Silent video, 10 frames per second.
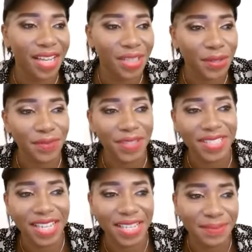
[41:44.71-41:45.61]
Out of
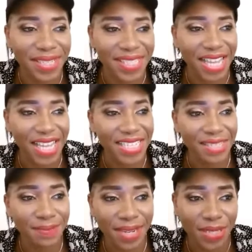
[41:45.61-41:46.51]
excitement, I
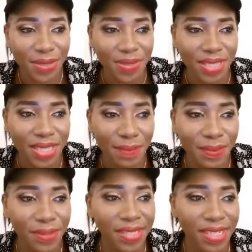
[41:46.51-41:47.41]
managed to sleep.
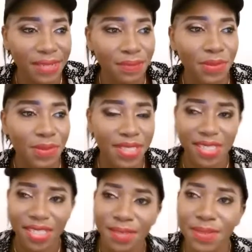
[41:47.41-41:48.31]
But then in between the
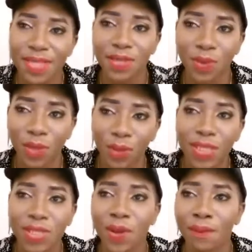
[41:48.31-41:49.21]
sleeps, it will
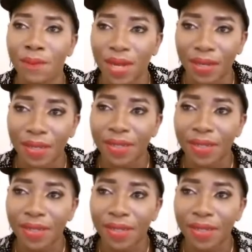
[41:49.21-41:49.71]
always come back.